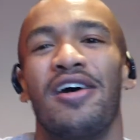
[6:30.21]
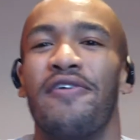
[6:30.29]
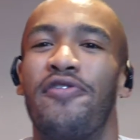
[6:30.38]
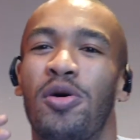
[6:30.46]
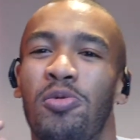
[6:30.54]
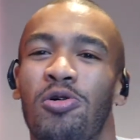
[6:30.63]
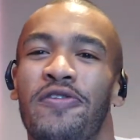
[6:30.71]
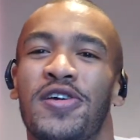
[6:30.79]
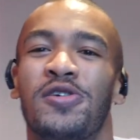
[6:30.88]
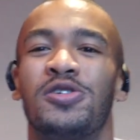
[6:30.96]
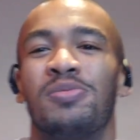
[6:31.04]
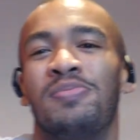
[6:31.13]
Football
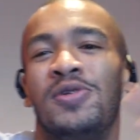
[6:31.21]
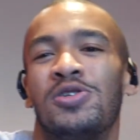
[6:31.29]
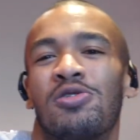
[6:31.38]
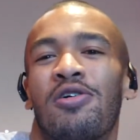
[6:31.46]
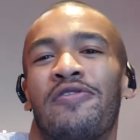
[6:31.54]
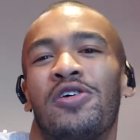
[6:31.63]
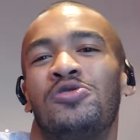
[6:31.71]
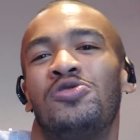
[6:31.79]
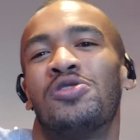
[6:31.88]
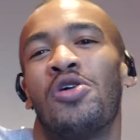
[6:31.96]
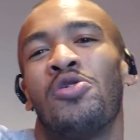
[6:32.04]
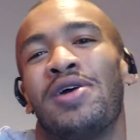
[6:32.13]
reviews, music reviews,
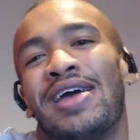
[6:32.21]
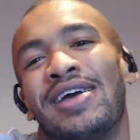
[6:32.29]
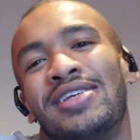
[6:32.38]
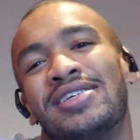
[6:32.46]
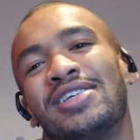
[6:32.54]
you know who it is.